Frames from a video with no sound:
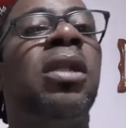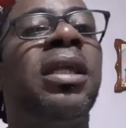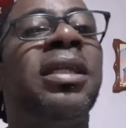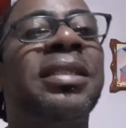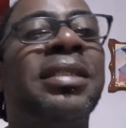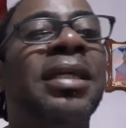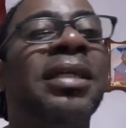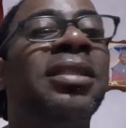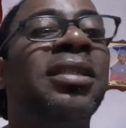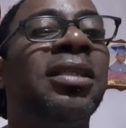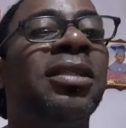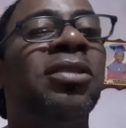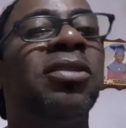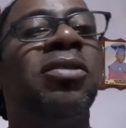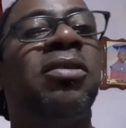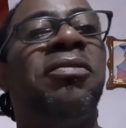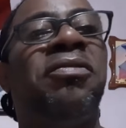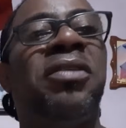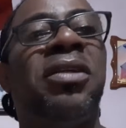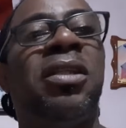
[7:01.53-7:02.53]
Let's get into
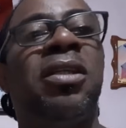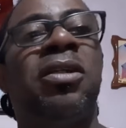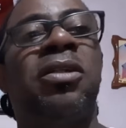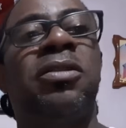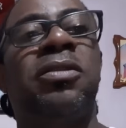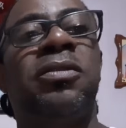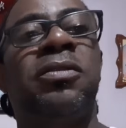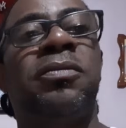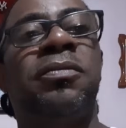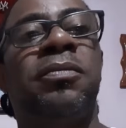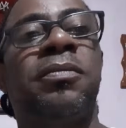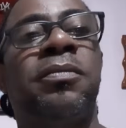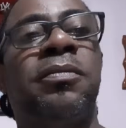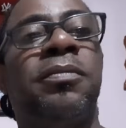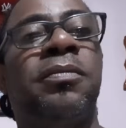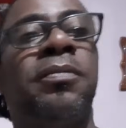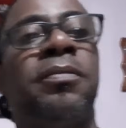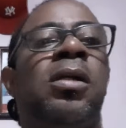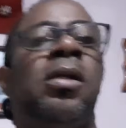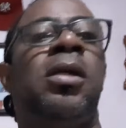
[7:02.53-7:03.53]
the video.
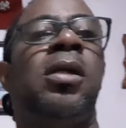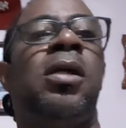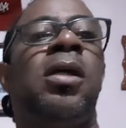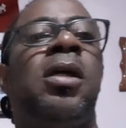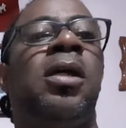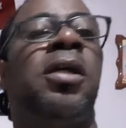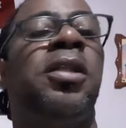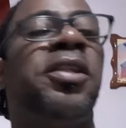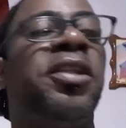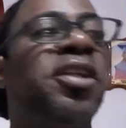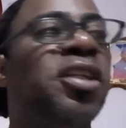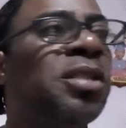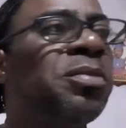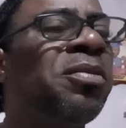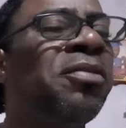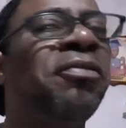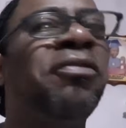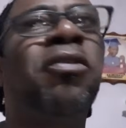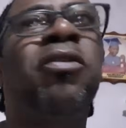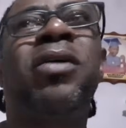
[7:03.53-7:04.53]
Just
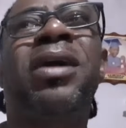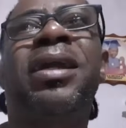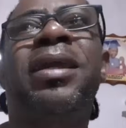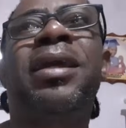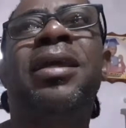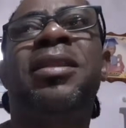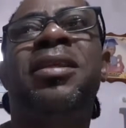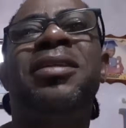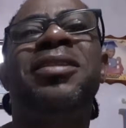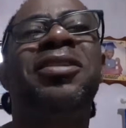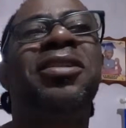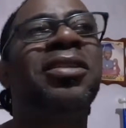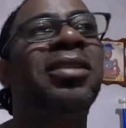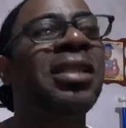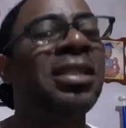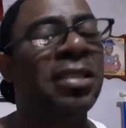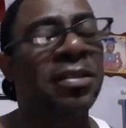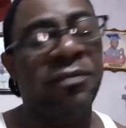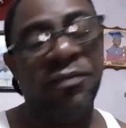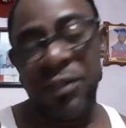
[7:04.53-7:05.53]
before I get into
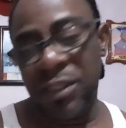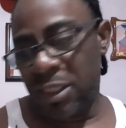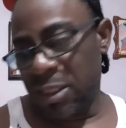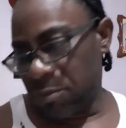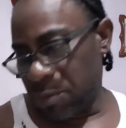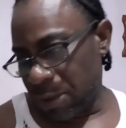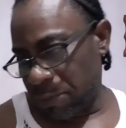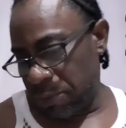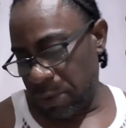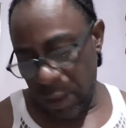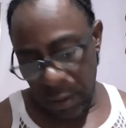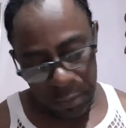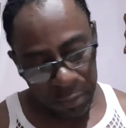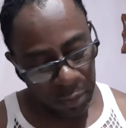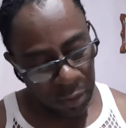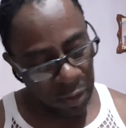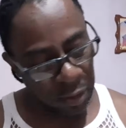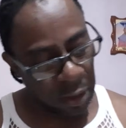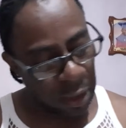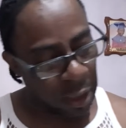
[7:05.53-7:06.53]
this video, my
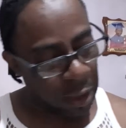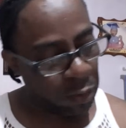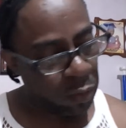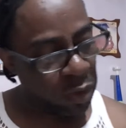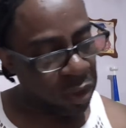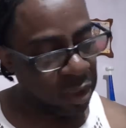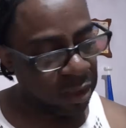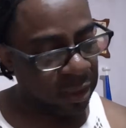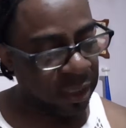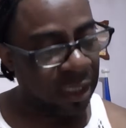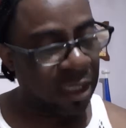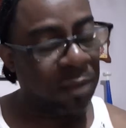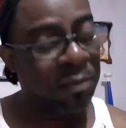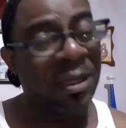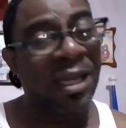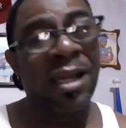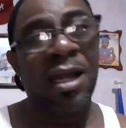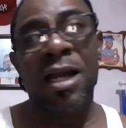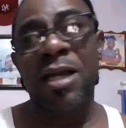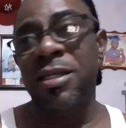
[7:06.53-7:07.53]
people, I'm going to tell you
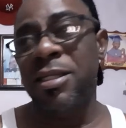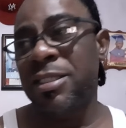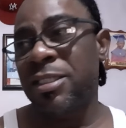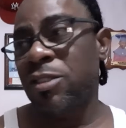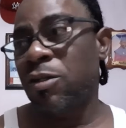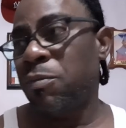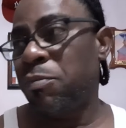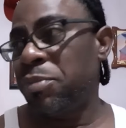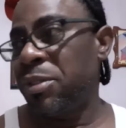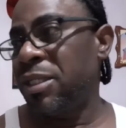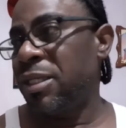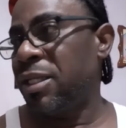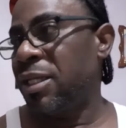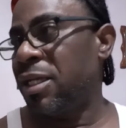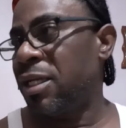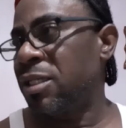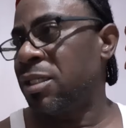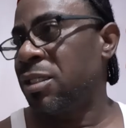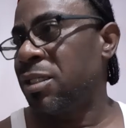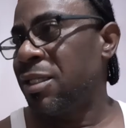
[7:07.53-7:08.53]
my honest
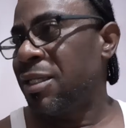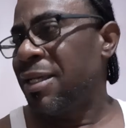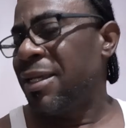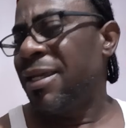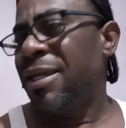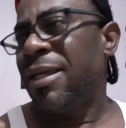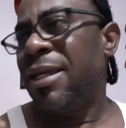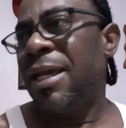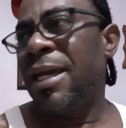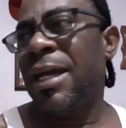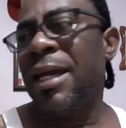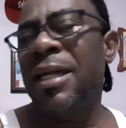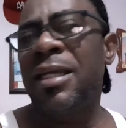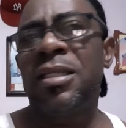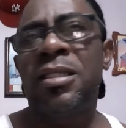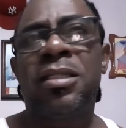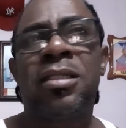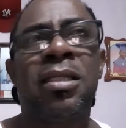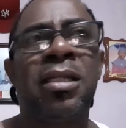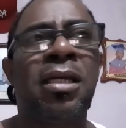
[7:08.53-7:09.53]
opinion.
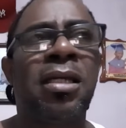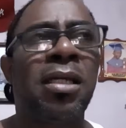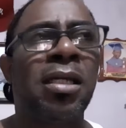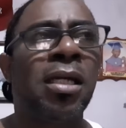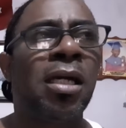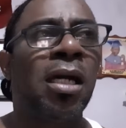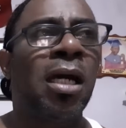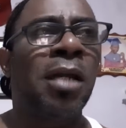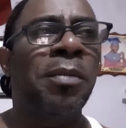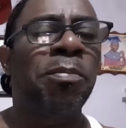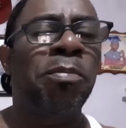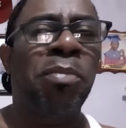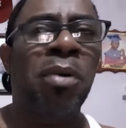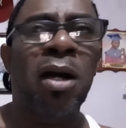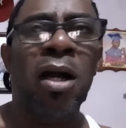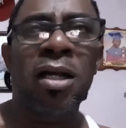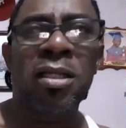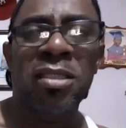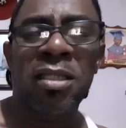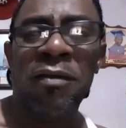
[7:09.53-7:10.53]
And at
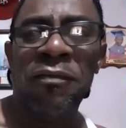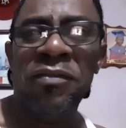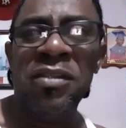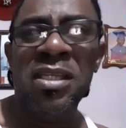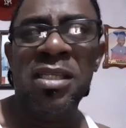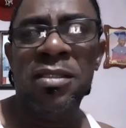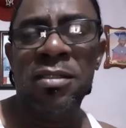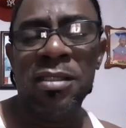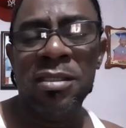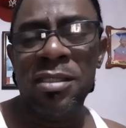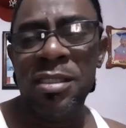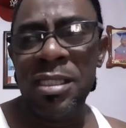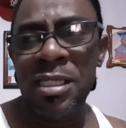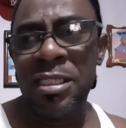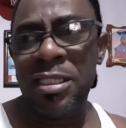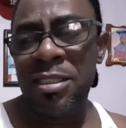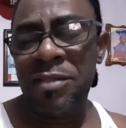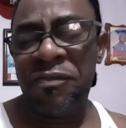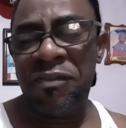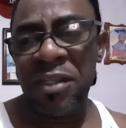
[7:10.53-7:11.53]
part of
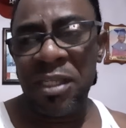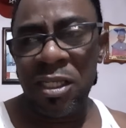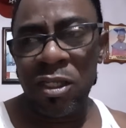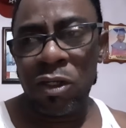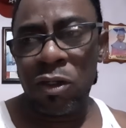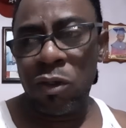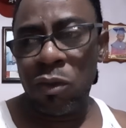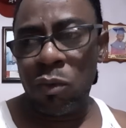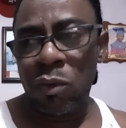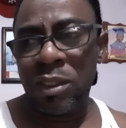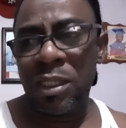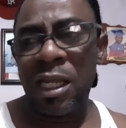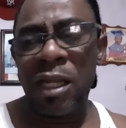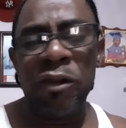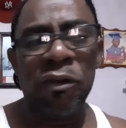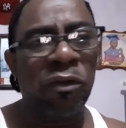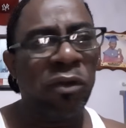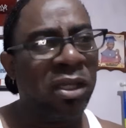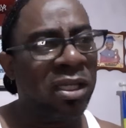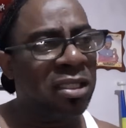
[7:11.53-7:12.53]
this video, when I
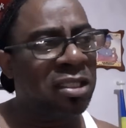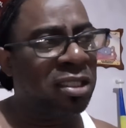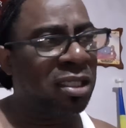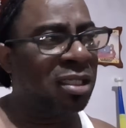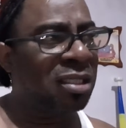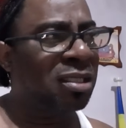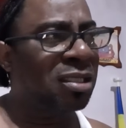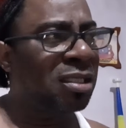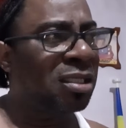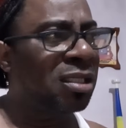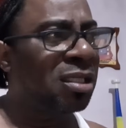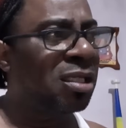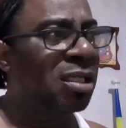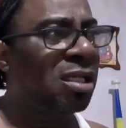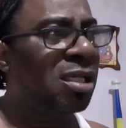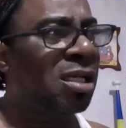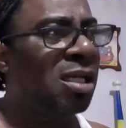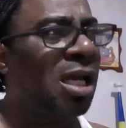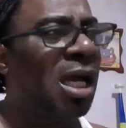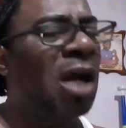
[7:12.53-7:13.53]
reach it,
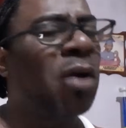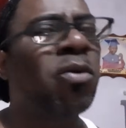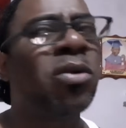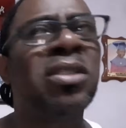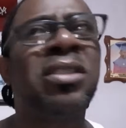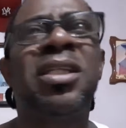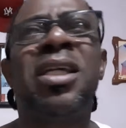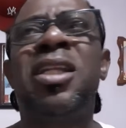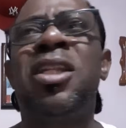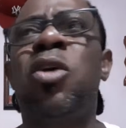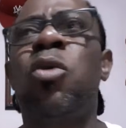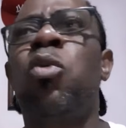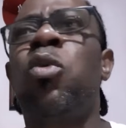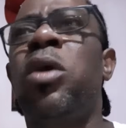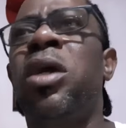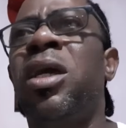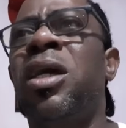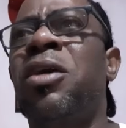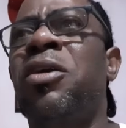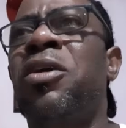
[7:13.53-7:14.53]
I will tell you
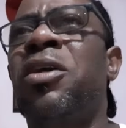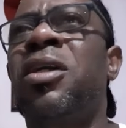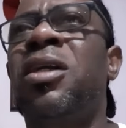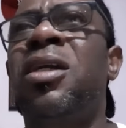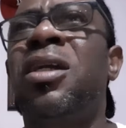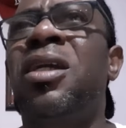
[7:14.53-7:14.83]
where